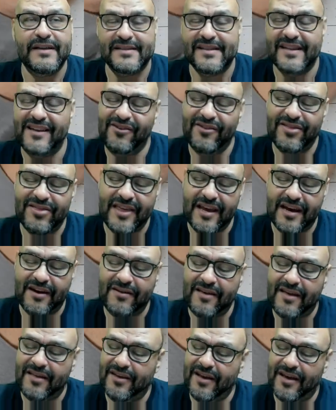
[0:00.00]
It's a little
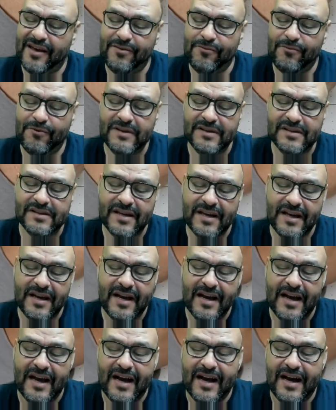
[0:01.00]
thicker than the other ones,
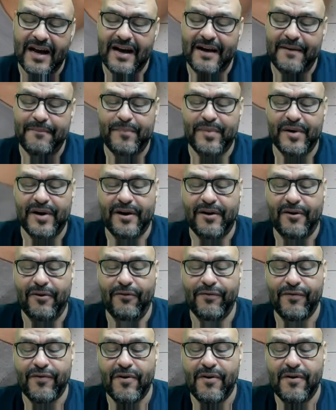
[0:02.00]
but
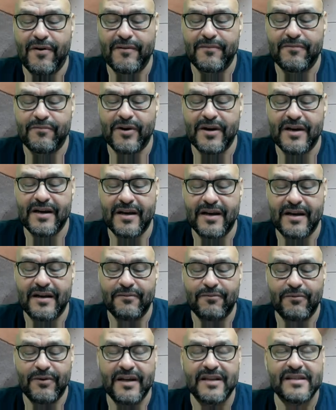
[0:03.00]
overall we're
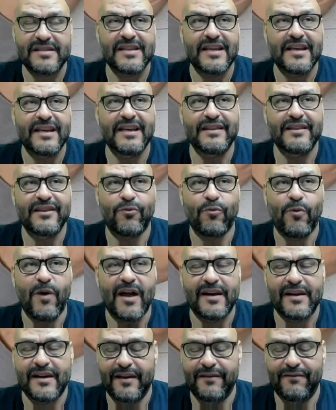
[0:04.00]
gonna see the
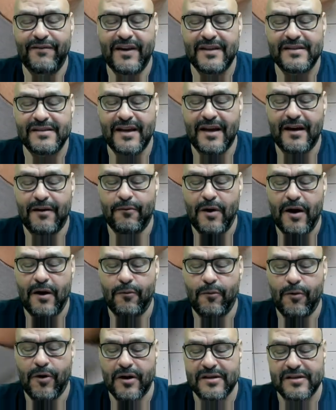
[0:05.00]
quality of it, see how
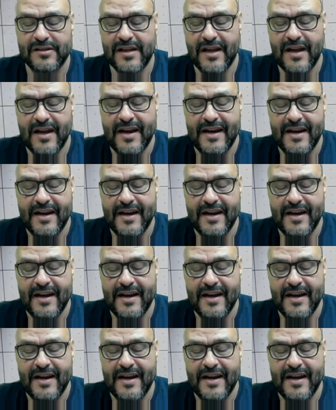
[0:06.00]
well it works.